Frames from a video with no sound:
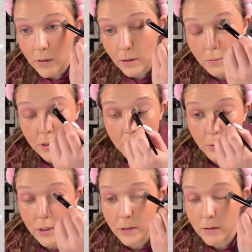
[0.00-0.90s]
I'm just
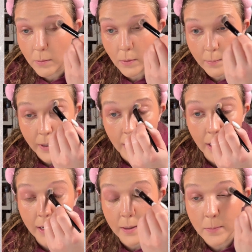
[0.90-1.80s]
putting some on my
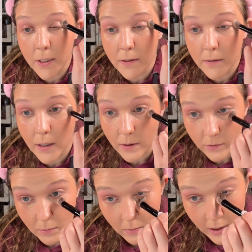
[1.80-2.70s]
eye because I have
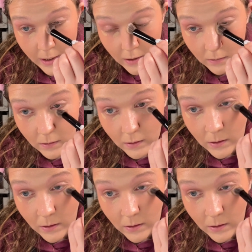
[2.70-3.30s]
some redness.